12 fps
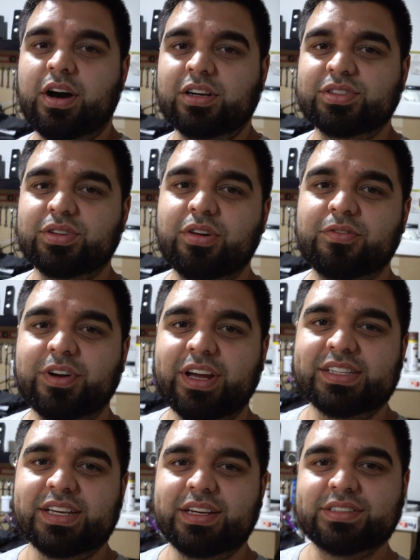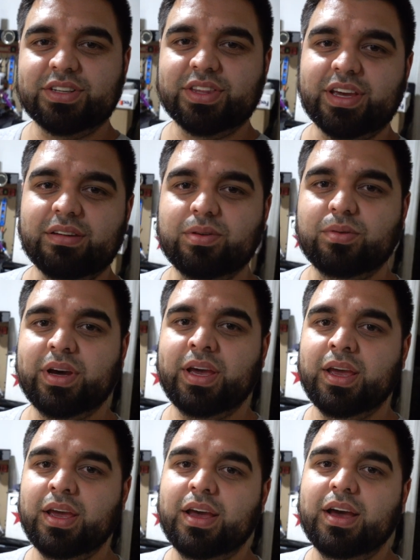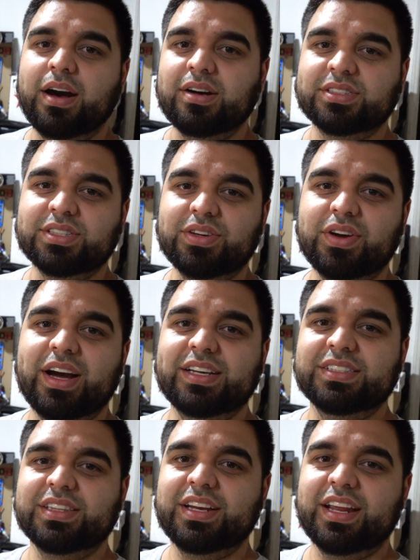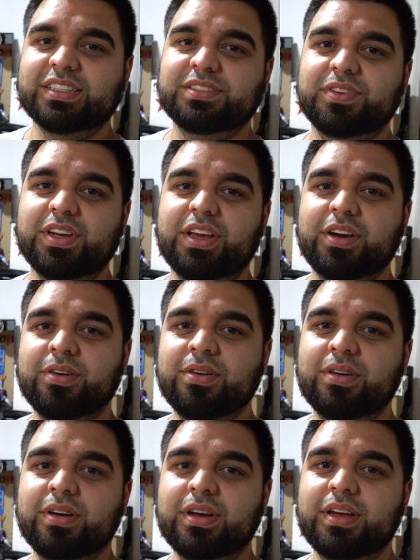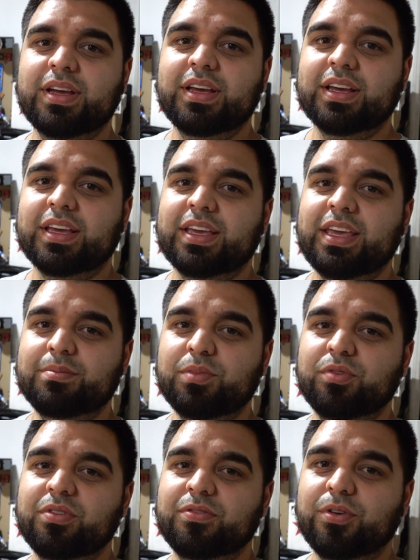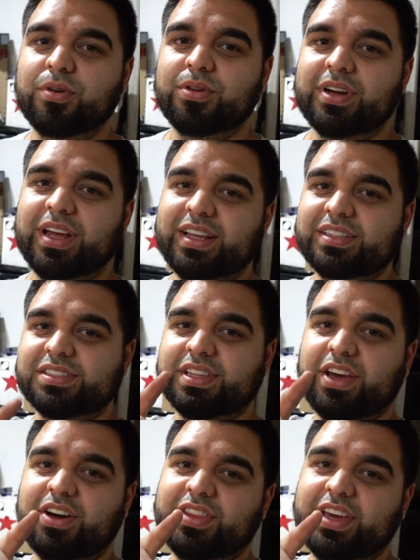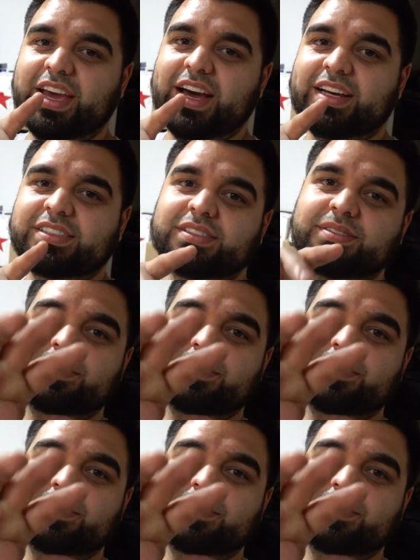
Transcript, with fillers: Also, don't forget to enter the giveaway. I'll see you guys in the next video. Keep moving forward and stay on the gas.